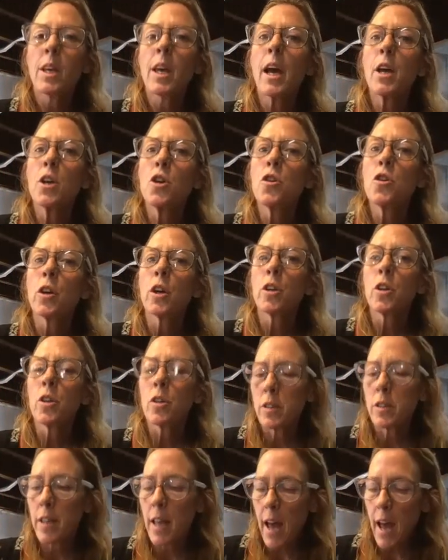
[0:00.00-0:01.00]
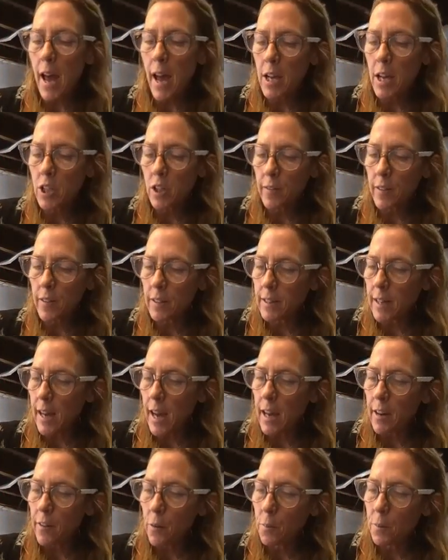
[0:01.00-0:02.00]
yeah, you could use the edge of the
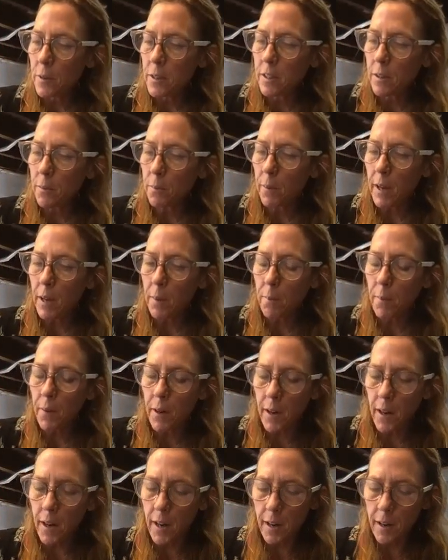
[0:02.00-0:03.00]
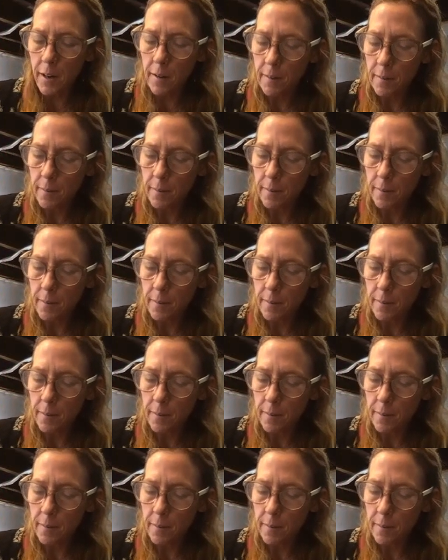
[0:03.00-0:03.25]
side of a piece of paper.